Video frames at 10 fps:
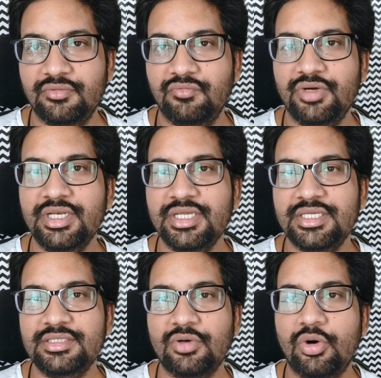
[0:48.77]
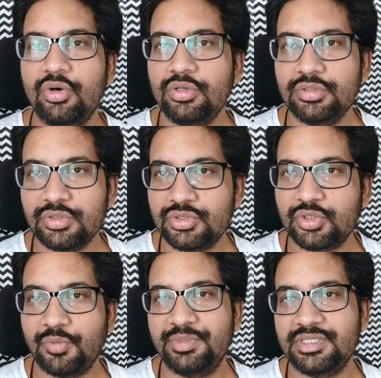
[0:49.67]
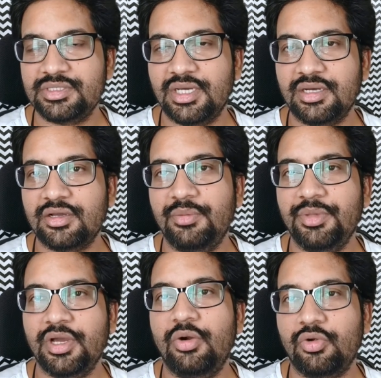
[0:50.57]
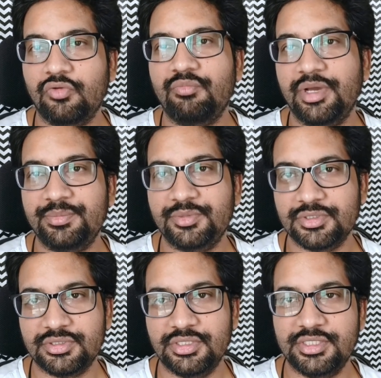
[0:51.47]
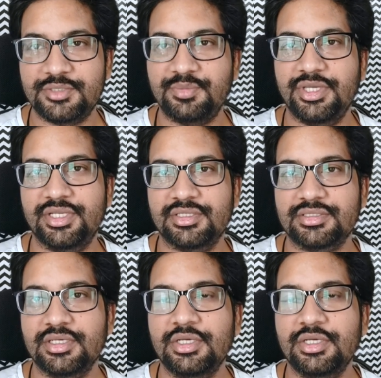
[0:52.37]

One is all those topics are coming out of my personal experience.